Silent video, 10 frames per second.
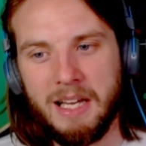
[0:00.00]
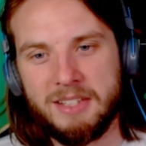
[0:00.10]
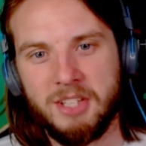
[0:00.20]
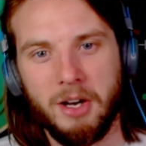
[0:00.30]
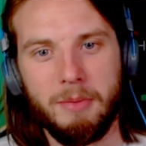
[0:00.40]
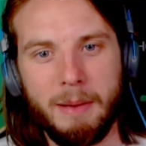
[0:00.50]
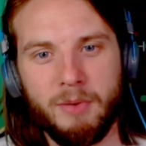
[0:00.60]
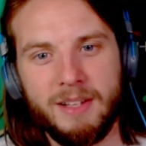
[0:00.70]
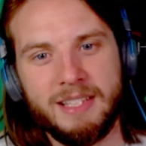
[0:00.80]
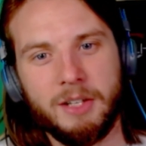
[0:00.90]
So my
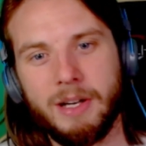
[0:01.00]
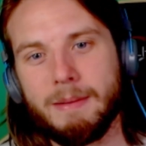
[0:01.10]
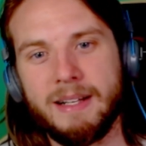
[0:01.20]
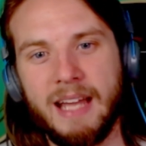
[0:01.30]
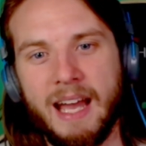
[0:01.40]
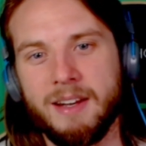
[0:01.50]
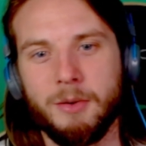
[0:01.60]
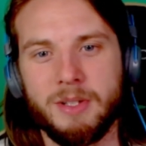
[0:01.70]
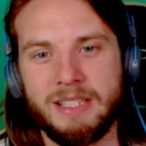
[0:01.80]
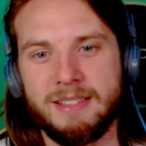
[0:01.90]
brothers had to go get my dad, who
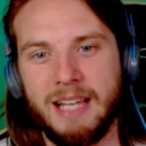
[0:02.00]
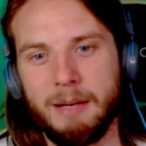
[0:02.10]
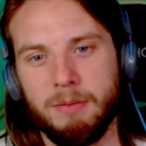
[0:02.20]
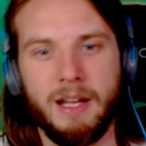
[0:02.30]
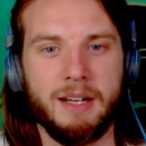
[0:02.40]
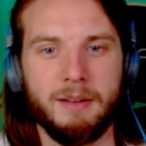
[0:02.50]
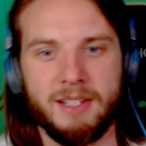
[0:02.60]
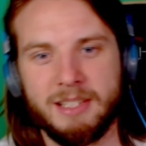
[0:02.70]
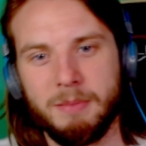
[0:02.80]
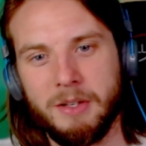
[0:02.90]
was inside playing on his
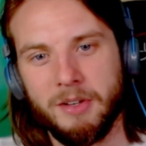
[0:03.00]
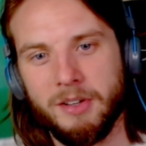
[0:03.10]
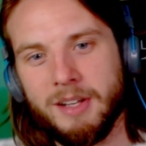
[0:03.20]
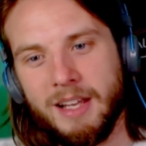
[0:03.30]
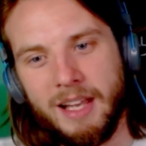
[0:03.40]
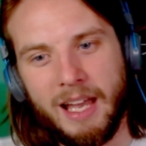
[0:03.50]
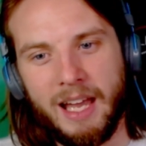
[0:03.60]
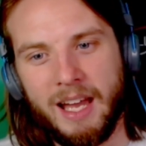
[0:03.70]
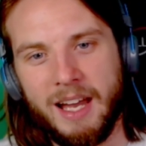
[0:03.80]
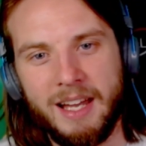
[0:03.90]
computer.
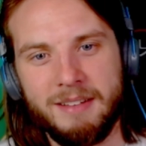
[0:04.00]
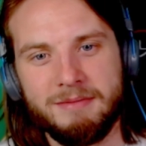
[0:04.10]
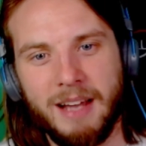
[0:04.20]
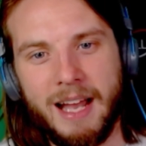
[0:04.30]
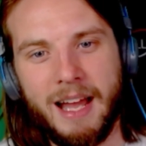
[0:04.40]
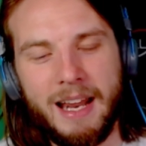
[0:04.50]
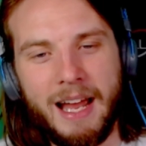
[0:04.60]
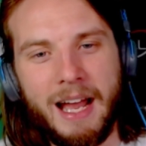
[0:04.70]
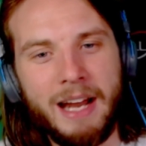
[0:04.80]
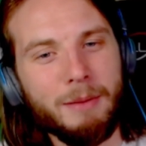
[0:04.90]
And
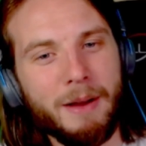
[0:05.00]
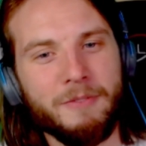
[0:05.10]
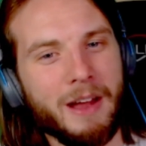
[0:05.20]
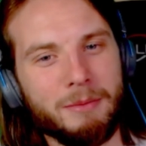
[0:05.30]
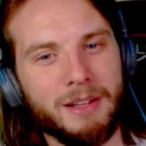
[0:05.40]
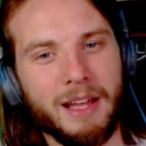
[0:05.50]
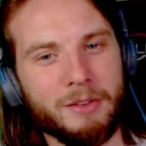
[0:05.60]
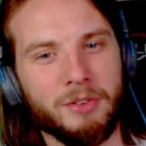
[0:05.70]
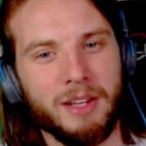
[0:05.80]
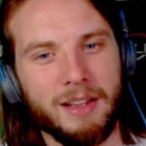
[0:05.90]
I know my family, like,
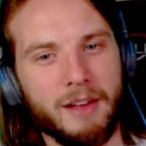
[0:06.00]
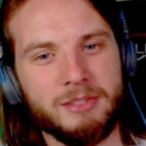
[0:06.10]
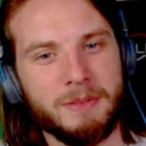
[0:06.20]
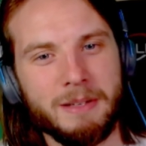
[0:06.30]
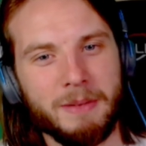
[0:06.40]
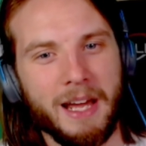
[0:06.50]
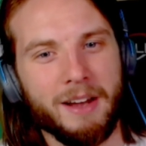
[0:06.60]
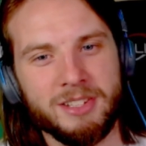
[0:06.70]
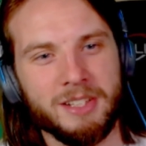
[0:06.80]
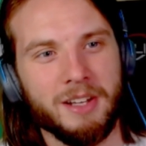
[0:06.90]
really loves me, but I
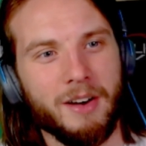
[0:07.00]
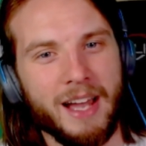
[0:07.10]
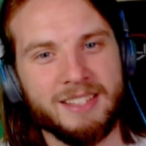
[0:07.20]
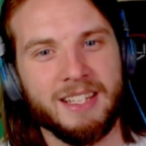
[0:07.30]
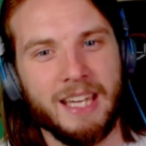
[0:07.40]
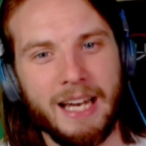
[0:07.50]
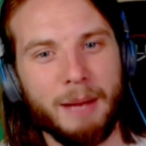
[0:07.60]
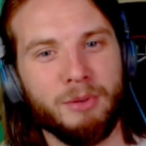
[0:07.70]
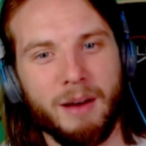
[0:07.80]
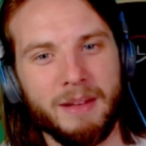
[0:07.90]
also know, as a kid, I
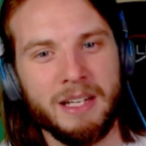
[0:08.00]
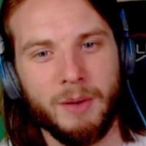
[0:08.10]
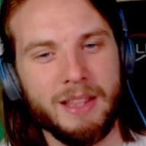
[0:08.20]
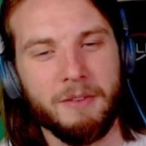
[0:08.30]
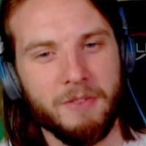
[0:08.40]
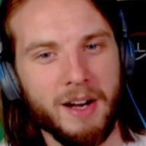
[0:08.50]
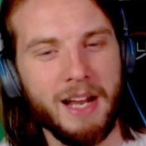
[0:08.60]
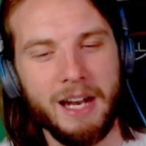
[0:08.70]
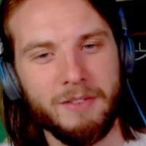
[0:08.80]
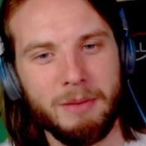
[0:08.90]
probably annoyed the fuck
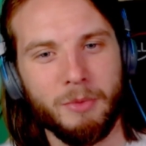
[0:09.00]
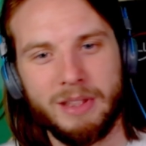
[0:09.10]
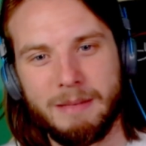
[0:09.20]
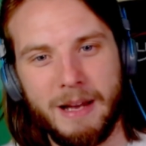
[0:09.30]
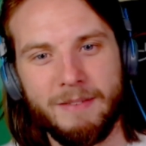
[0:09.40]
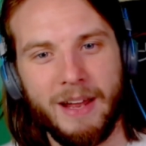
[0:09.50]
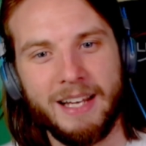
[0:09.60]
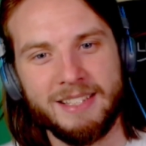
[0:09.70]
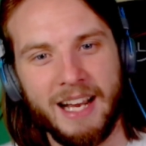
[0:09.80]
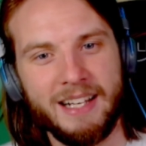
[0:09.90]
out of them with the amount of
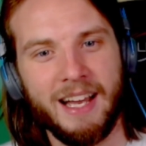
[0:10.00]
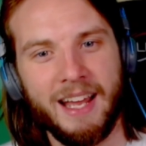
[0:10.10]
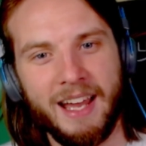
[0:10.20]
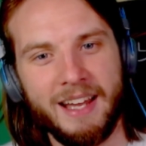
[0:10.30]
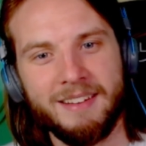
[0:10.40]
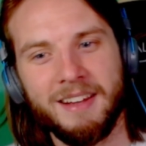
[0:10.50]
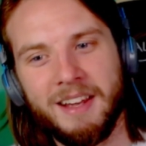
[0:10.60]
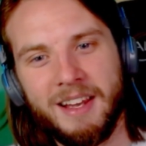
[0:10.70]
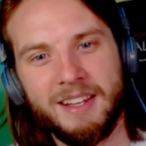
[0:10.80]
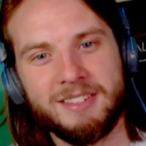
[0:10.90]
anxiety I had.
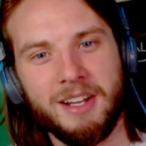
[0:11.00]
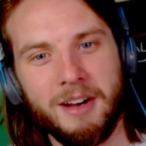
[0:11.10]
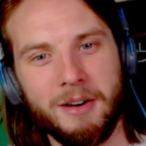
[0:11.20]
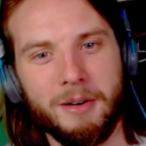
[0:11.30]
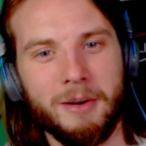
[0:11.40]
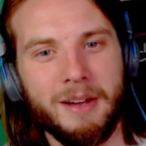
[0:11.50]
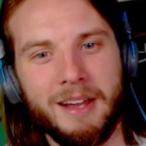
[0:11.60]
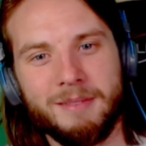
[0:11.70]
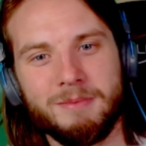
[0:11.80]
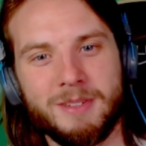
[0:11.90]
So,
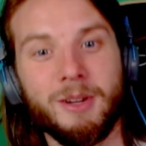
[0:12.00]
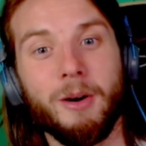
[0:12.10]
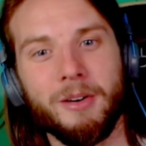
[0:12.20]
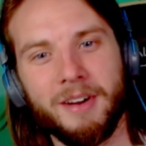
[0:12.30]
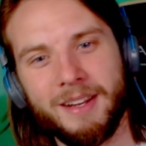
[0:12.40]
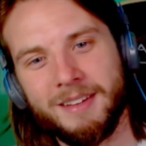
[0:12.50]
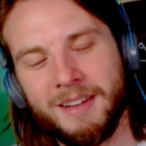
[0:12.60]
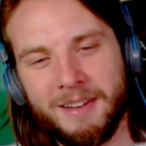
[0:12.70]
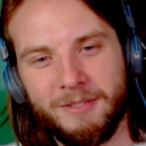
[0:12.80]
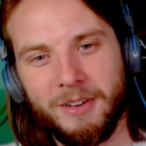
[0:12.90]
sorry
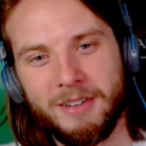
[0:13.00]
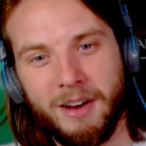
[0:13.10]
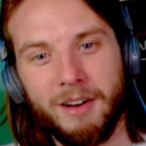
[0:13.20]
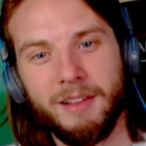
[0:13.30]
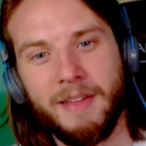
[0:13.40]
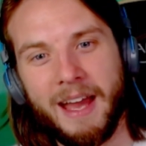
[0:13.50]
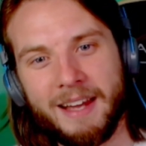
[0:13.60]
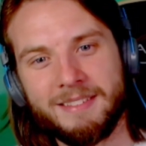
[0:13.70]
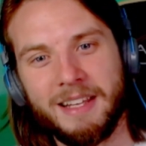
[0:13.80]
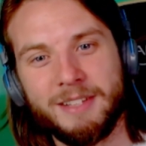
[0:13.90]
for all of that. It's